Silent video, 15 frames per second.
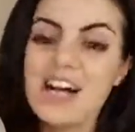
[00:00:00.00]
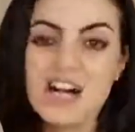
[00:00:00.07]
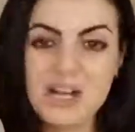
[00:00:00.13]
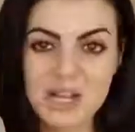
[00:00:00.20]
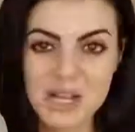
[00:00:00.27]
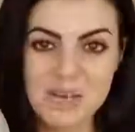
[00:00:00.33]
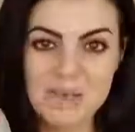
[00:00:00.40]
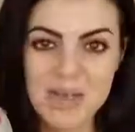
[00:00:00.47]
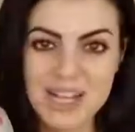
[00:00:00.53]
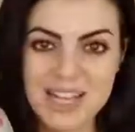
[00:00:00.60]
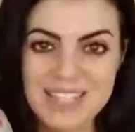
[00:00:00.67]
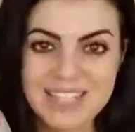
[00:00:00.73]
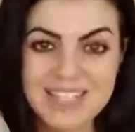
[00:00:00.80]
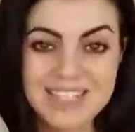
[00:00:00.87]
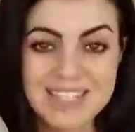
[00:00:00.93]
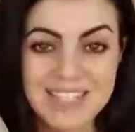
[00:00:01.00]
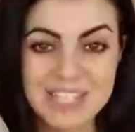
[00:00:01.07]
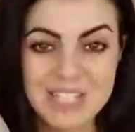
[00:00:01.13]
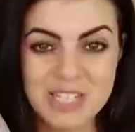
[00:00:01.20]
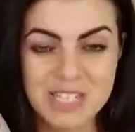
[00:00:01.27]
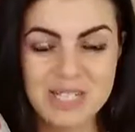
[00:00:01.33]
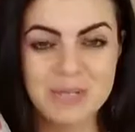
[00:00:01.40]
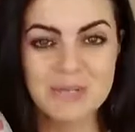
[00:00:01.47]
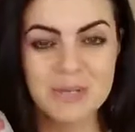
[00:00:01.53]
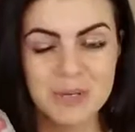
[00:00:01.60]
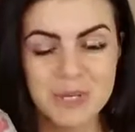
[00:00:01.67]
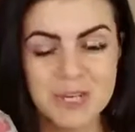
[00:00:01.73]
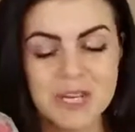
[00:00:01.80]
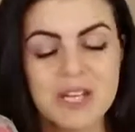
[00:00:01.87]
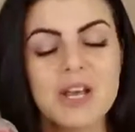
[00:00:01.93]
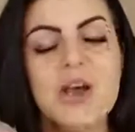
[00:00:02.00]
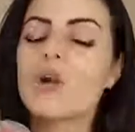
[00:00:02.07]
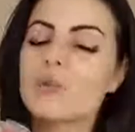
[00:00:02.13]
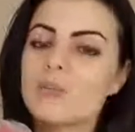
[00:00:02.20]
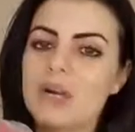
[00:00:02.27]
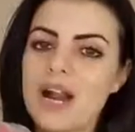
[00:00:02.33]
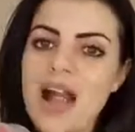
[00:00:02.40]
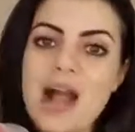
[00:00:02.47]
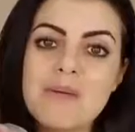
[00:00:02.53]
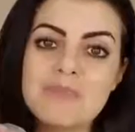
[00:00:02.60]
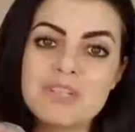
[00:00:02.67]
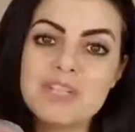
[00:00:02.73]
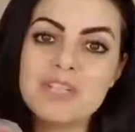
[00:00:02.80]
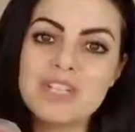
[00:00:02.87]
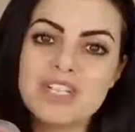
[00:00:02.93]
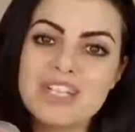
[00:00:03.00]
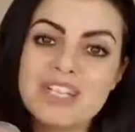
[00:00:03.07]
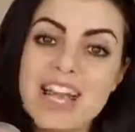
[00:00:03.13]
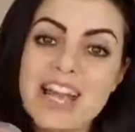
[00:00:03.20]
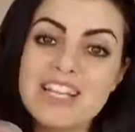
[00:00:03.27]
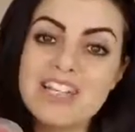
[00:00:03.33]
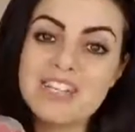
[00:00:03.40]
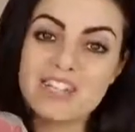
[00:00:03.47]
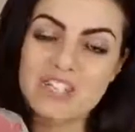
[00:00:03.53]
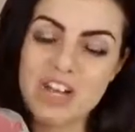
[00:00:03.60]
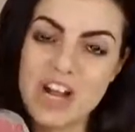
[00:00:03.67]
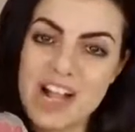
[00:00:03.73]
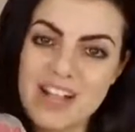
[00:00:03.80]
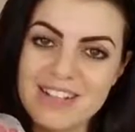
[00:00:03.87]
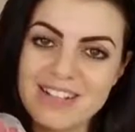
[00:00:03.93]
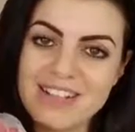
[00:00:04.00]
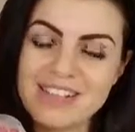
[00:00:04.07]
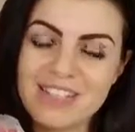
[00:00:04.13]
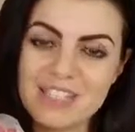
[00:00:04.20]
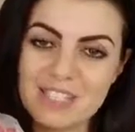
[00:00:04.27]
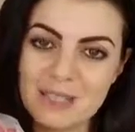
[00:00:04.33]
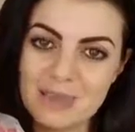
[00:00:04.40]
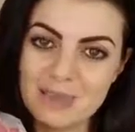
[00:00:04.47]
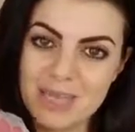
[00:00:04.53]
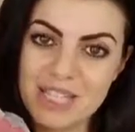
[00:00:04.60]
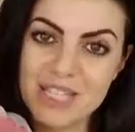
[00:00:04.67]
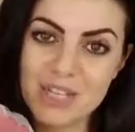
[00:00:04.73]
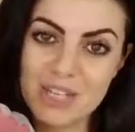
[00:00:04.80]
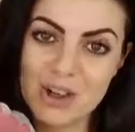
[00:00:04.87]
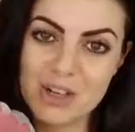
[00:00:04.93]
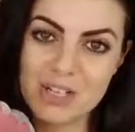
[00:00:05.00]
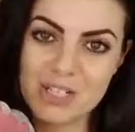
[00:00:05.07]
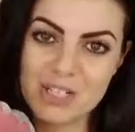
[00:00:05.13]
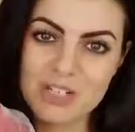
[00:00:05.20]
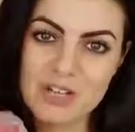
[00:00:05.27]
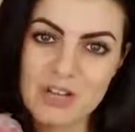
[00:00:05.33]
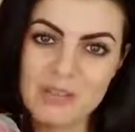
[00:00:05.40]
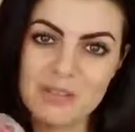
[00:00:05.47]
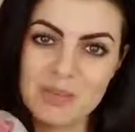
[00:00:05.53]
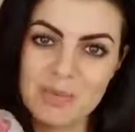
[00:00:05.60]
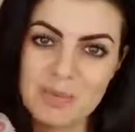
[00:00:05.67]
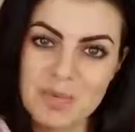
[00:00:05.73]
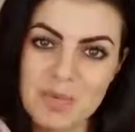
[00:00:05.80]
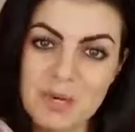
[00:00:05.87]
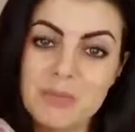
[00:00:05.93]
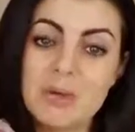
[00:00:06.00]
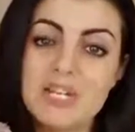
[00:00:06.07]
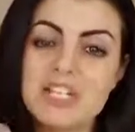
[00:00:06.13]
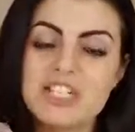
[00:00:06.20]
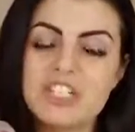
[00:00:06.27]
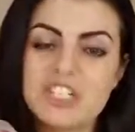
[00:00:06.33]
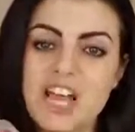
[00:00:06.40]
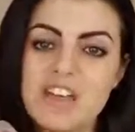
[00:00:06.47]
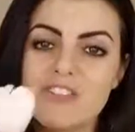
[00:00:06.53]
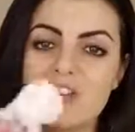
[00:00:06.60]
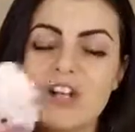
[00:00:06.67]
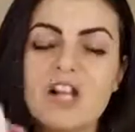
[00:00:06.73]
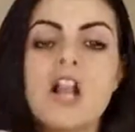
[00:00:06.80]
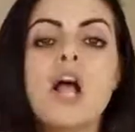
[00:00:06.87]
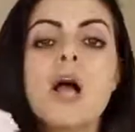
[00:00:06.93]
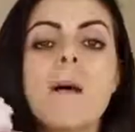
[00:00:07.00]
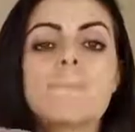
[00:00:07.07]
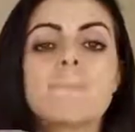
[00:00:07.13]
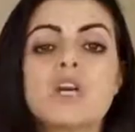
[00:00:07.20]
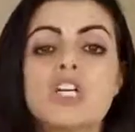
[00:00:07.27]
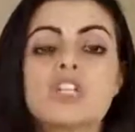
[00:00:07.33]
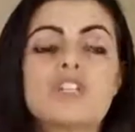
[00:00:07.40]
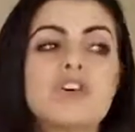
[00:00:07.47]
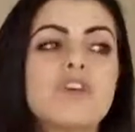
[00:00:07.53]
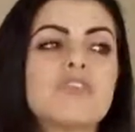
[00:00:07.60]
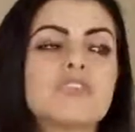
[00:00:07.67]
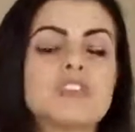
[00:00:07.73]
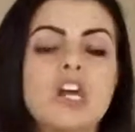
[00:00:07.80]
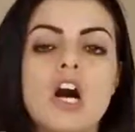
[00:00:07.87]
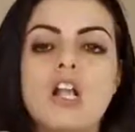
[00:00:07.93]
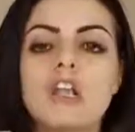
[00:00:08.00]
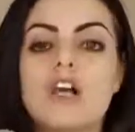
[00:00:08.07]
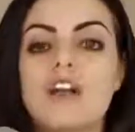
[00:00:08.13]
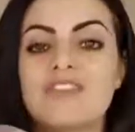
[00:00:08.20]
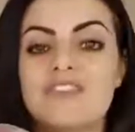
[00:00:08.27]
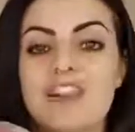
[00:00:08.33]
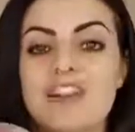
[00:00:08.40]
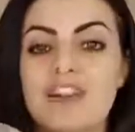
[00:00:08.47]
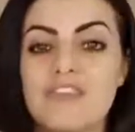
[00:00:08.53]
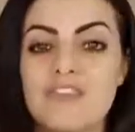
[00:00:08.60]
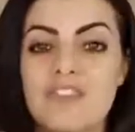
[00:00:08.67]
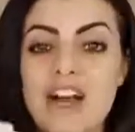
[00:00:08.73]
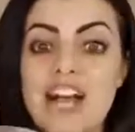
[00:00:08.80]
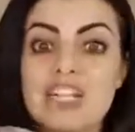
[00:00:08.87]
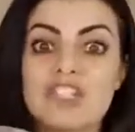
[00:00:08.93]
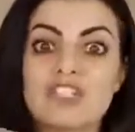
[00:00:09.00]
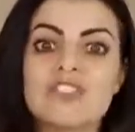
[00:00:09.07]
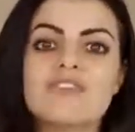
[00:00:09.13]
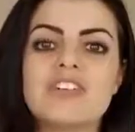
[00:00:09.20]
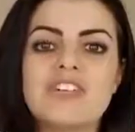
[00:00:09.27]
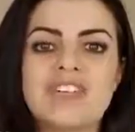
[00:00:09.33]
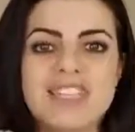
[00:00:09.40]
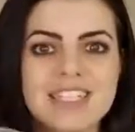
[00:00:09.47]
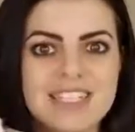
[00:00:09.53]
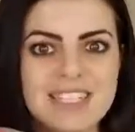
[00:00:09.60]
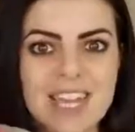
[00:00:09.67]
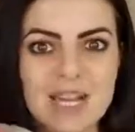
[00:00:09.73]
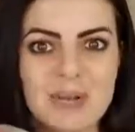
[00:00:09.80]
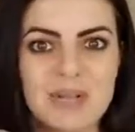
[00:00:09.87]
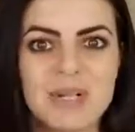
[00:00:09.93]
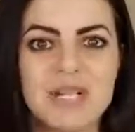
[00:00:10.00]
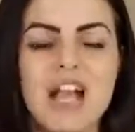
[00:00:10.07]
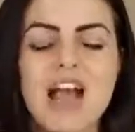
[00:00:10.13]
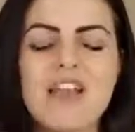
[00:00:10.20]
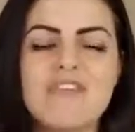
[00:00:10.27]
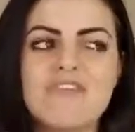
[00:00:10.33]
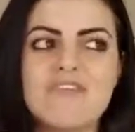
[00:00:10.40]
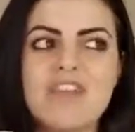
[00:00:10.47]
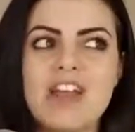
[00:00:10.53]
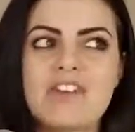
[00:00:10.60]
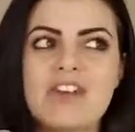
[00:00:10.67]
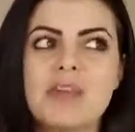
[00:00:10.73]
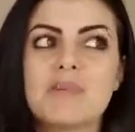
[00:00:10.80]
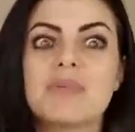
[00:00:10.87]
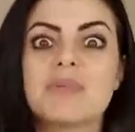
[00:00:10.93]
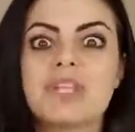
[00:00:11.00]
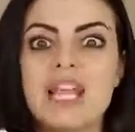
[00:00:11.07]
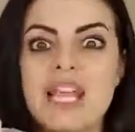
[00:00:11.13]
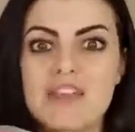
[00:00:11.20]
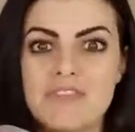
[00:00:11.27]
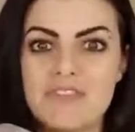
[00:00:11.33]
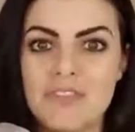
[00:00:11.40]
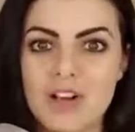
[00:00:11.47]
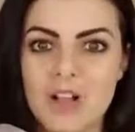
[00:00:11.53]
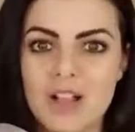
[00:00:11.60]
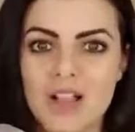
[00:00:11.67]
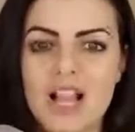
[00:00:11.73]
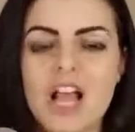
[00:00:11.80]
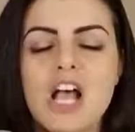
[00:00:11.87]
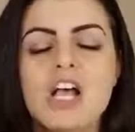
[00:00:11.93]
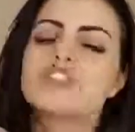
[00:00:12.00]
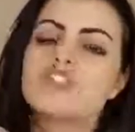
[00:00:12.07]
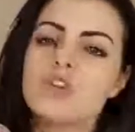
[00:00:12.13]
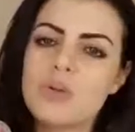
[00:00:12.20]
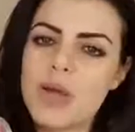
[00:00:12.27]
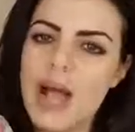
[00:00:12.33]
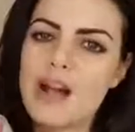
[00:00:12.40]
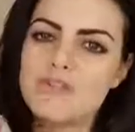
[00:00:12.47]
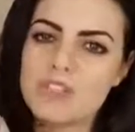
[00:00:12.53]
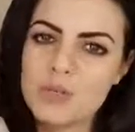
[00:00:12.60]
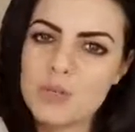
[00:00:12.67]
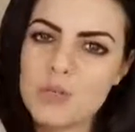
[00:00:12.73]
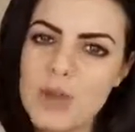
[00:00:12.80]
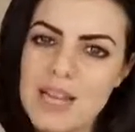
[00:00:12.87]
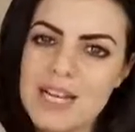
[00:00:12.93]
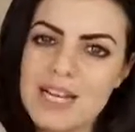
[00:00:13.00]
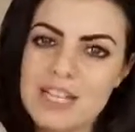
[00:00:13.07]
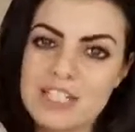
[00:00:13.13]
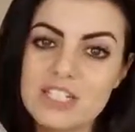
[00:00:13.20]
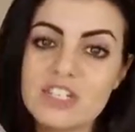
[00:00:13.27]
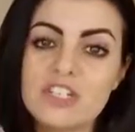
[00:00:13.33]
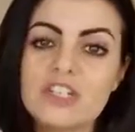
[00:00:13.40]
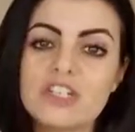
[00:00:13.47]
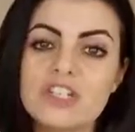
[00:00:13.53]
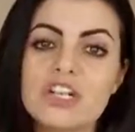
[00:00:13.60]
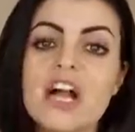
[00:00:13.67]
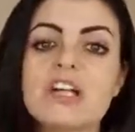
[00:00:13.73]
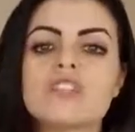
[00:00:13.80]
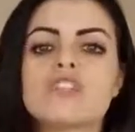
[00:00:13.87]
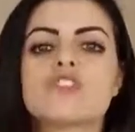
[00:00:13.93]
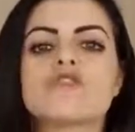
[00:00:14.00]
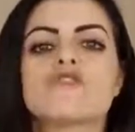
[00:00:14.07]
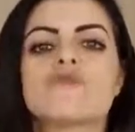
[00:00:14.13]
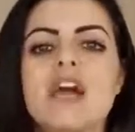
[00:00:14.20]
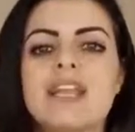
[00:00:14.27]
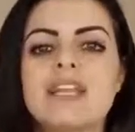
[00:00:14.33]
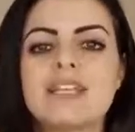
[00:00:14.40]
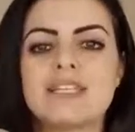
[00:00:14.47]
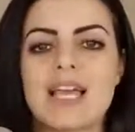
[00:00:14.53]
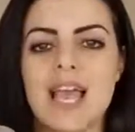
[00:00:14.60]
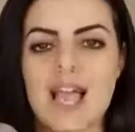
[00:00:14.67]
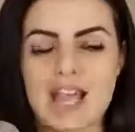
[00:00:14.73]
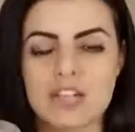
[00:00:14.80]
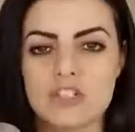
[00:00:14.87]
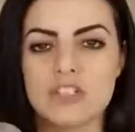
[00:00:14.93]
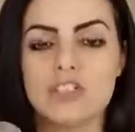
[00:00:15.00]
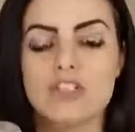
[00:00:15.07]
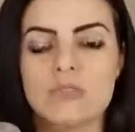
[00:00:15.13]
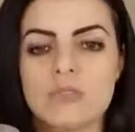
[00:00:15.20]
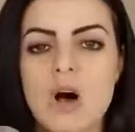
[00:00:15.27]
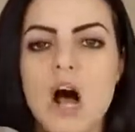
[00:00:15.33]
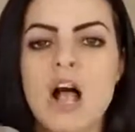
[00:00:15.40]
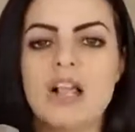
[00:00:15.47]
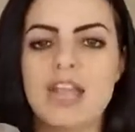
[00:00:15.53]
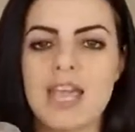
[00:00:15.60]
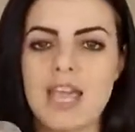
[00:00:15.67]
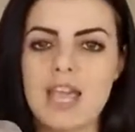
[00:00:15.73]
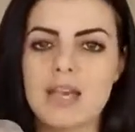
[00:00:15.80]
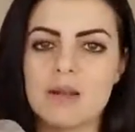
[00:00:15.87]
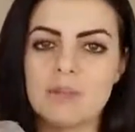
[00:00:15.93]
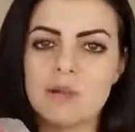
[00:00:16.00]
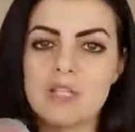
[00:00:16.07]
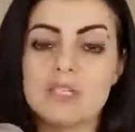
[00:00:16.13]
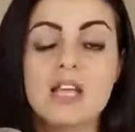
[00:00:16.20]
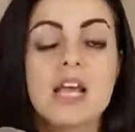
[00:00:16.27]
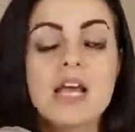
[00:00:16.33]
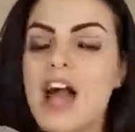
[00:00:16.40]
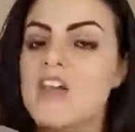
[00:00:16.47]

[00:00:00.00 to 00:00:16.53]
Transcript: a companion such as a bird, or perhaps you could get your child a little bit larger of a bird. But in general, birds overall are very fragile, very excitable, and very playful. So you have to wait until your child is ready to handle small animals.